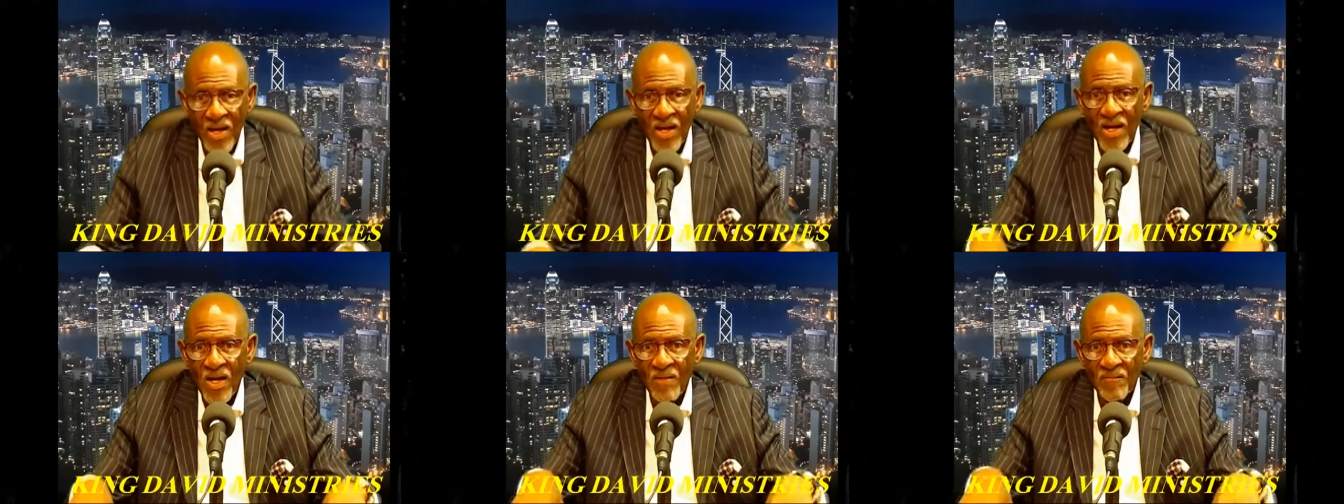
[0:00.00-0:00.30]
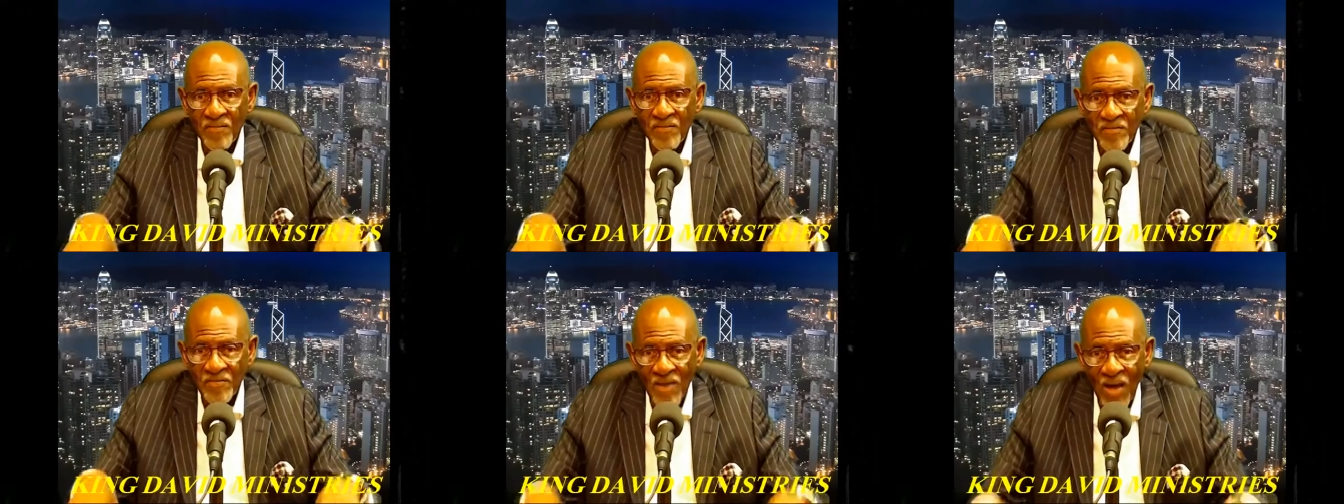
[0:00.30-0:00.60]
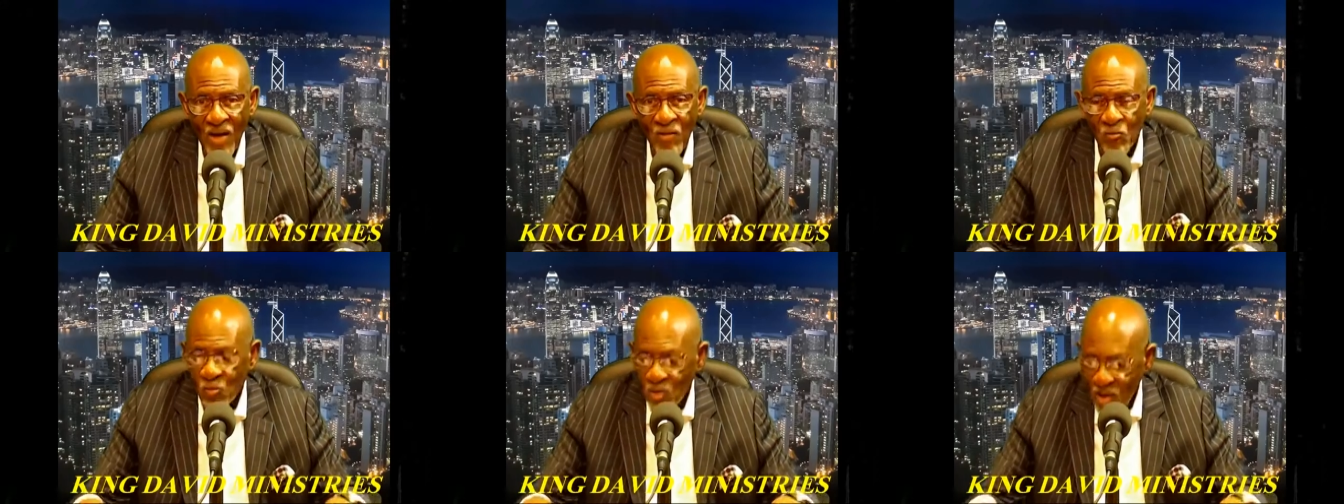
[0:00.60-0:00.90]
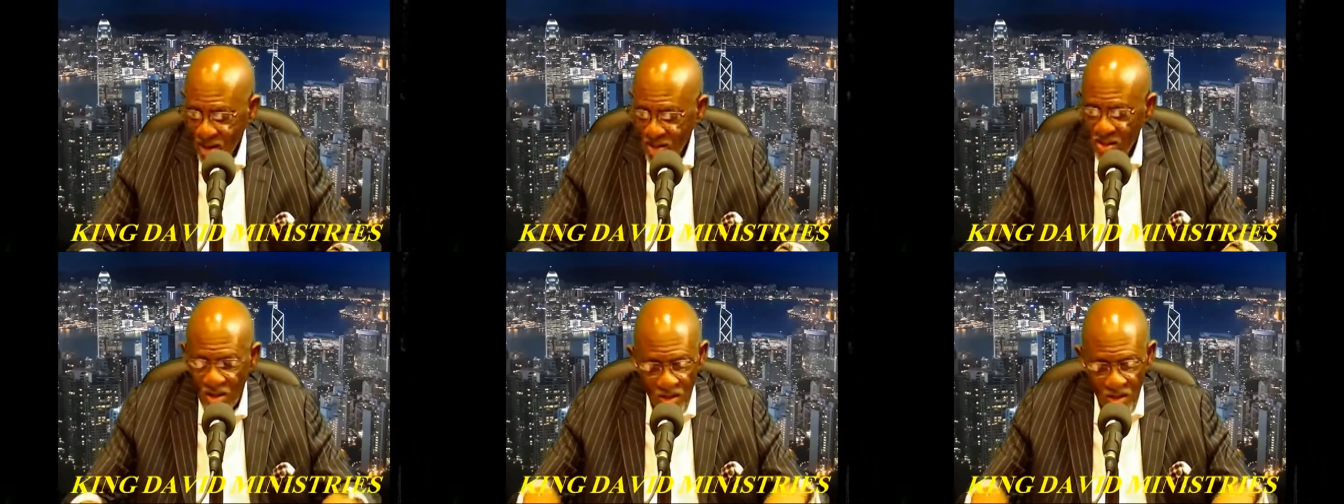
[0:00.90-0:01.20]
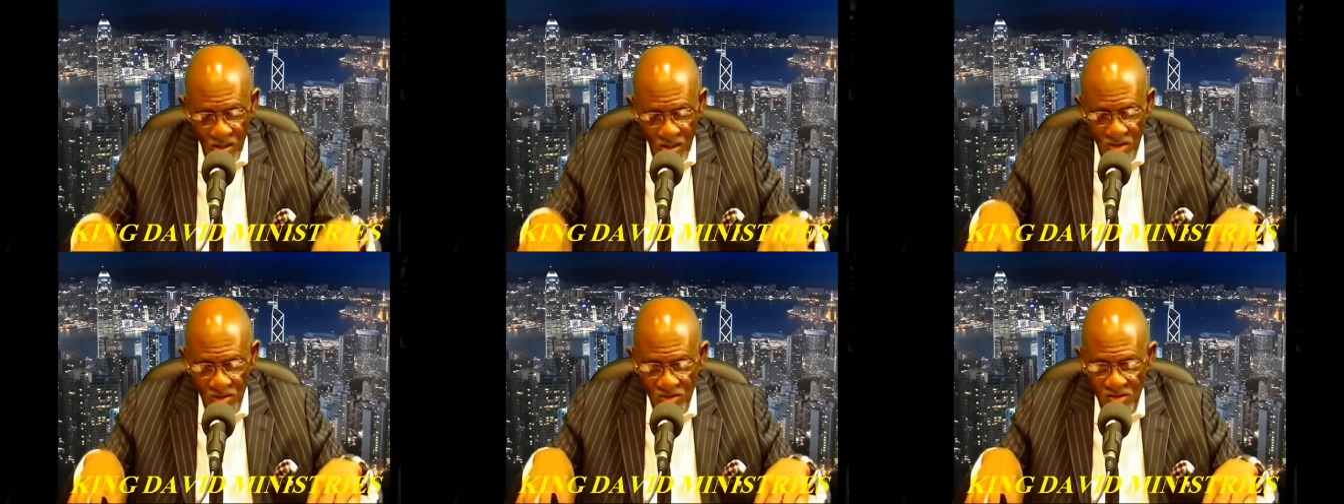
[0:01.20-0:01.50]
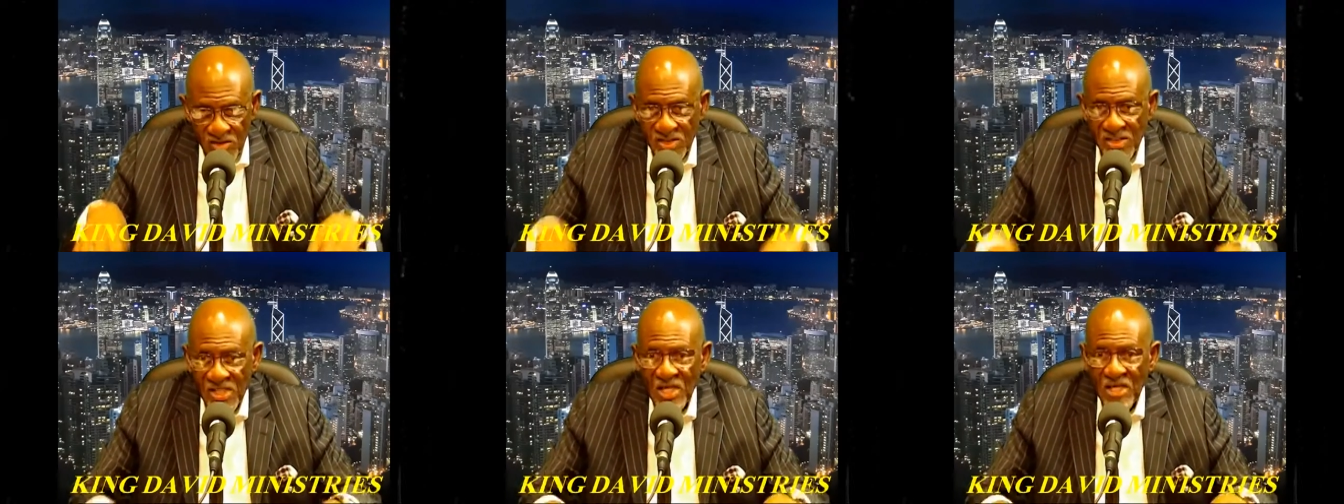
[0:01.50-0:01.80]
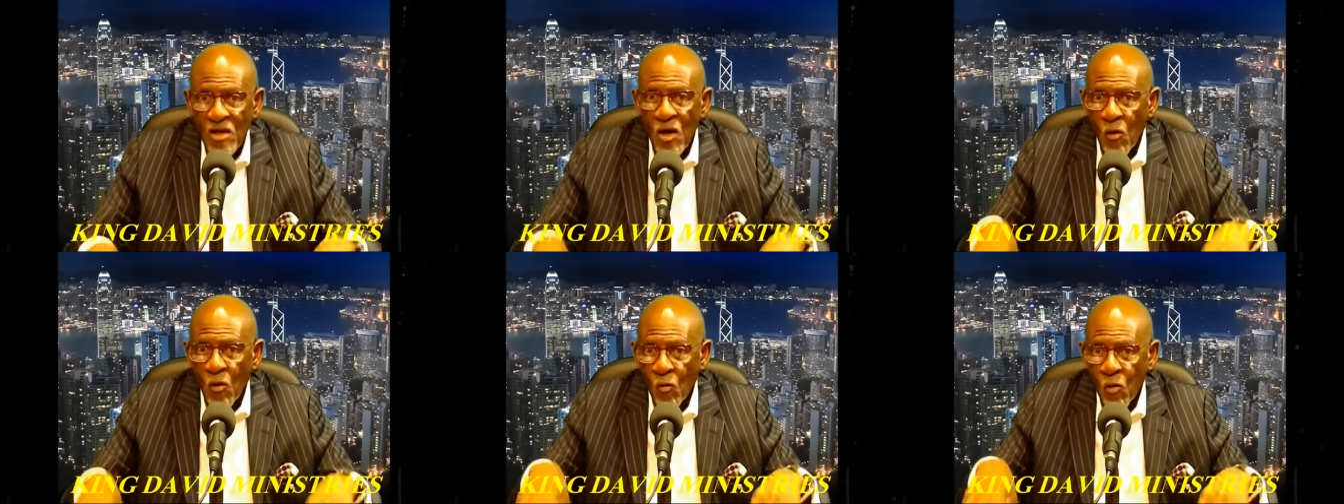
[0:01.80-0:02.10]
If it's not right,
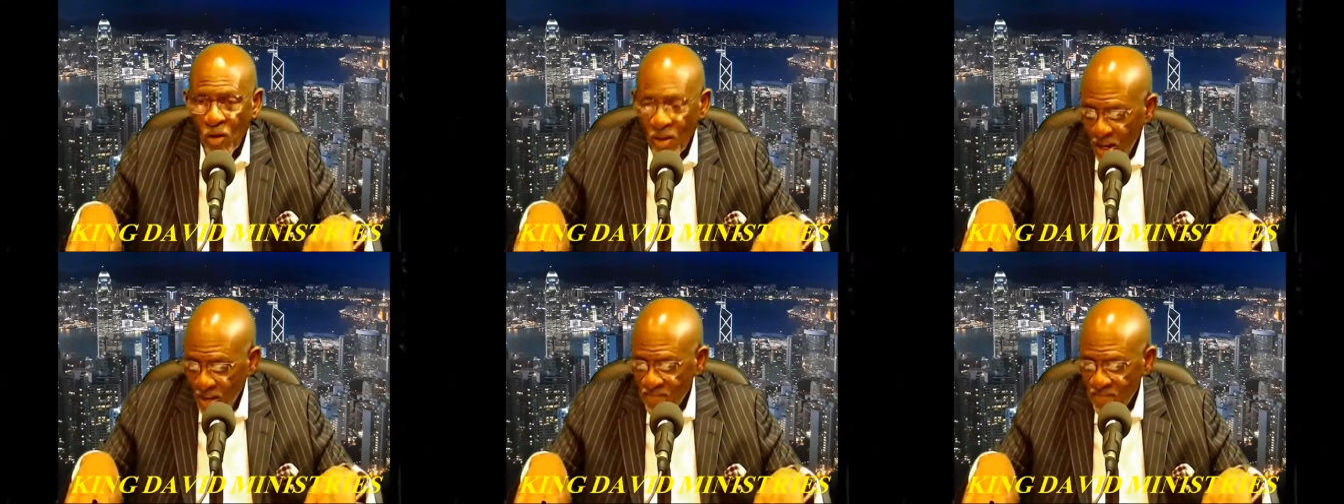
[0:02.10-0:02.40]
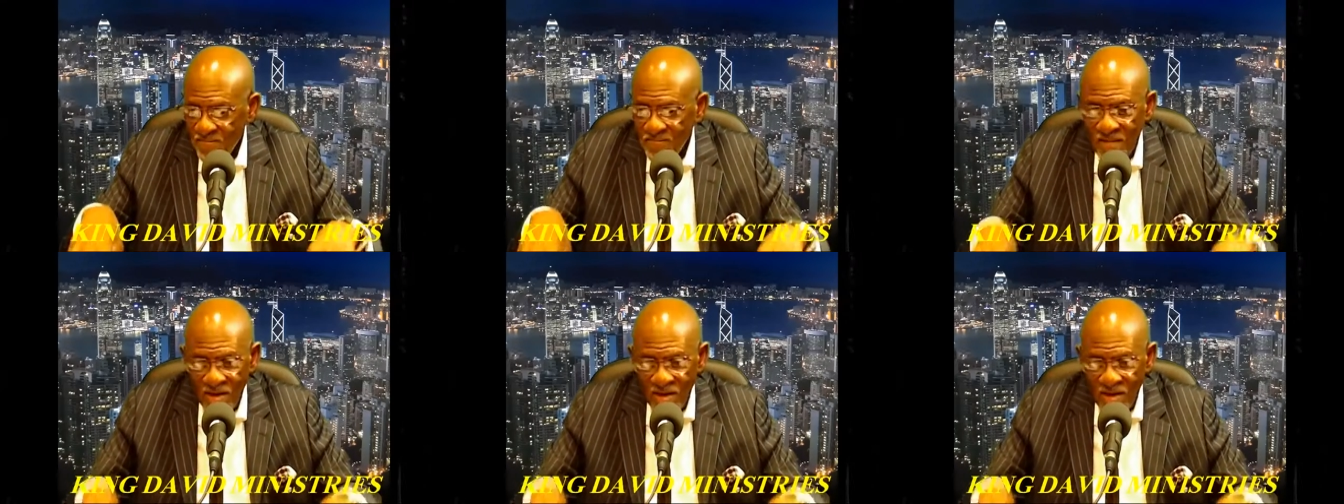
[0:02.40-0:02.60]
see what I'm